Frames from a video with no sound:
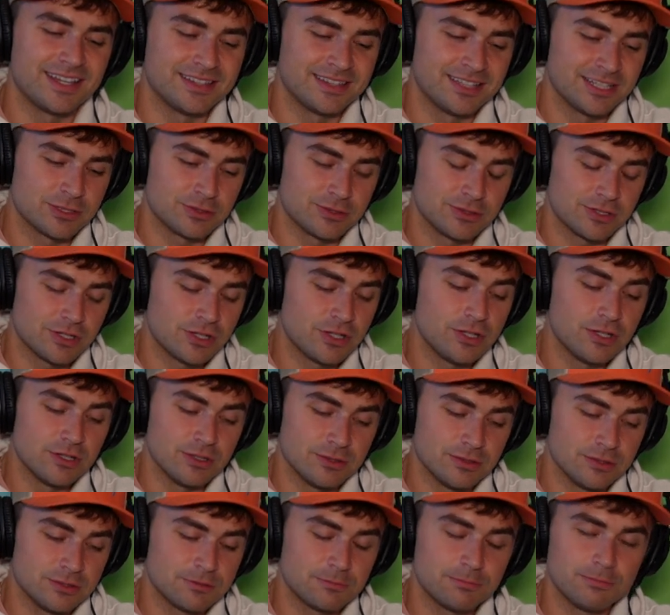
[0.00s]
This was a
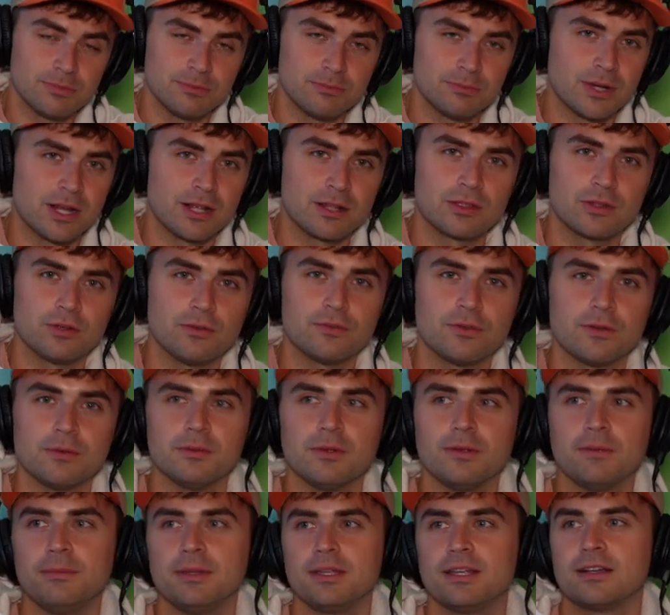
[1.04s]
huge breakthrough for me
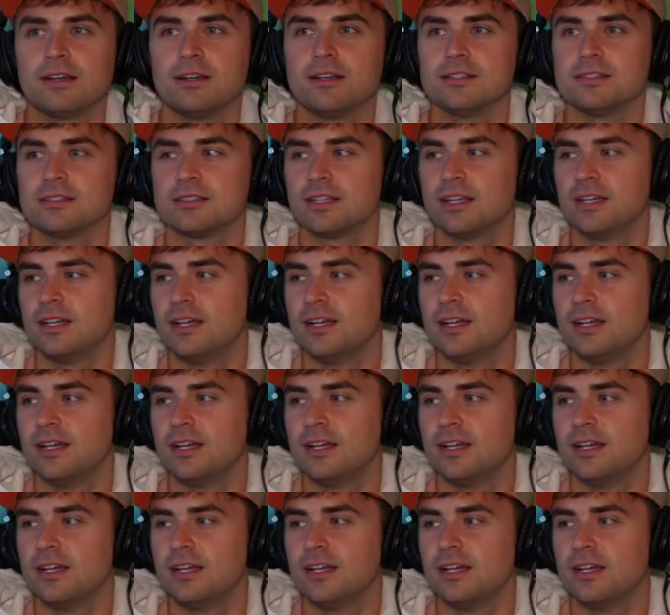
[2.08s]
because